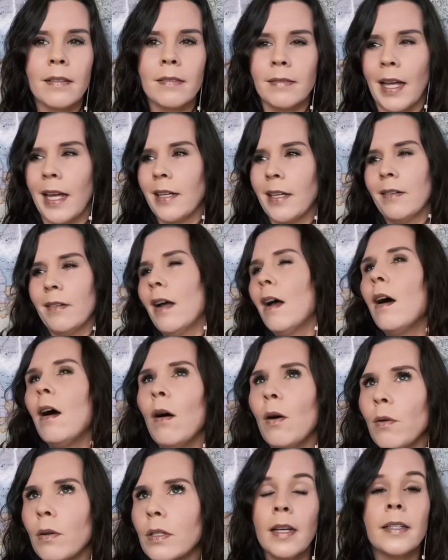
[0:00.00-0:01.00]
like a
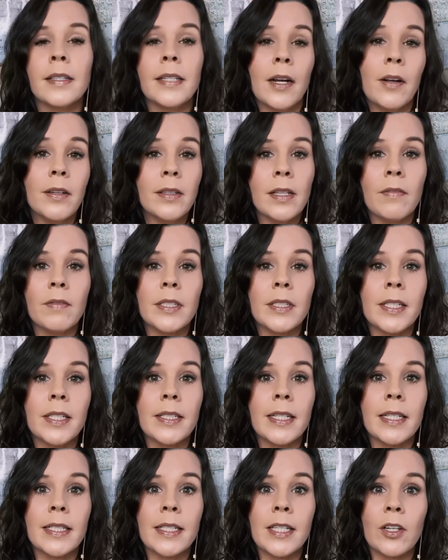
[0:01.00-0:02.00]
hoax, Terry Lovelace is
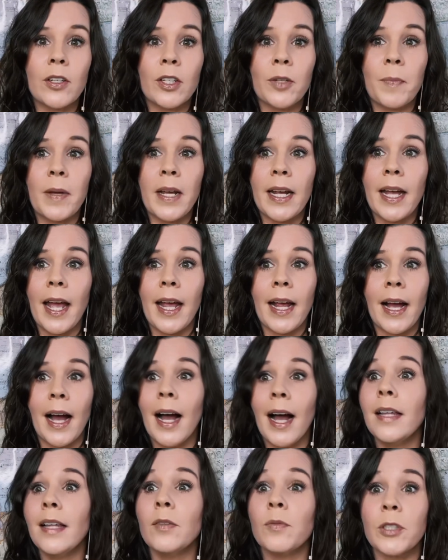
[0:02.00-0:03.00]
considered to be a
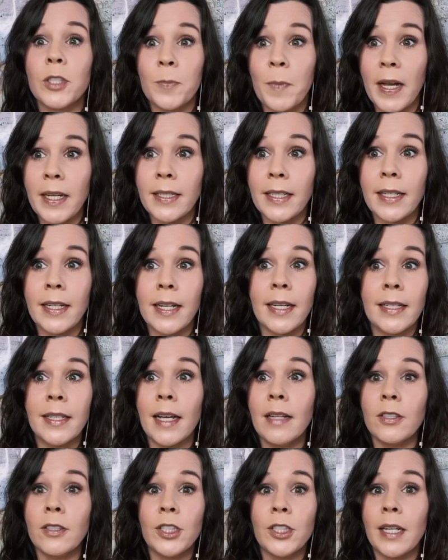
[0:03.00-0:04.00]
highly respected,
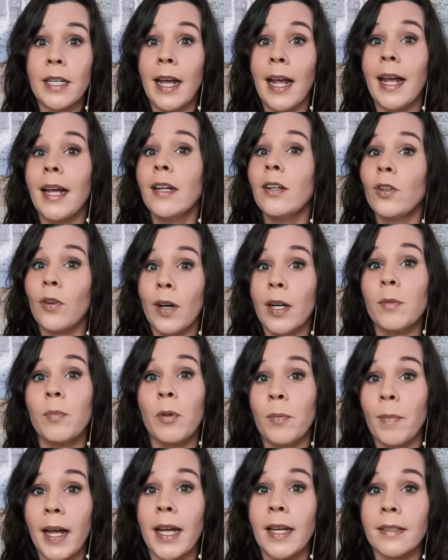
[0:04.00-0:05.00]
intelligent, and credible
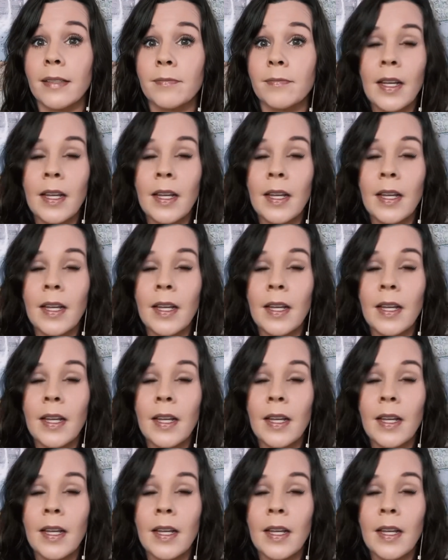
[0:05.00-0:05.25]
man.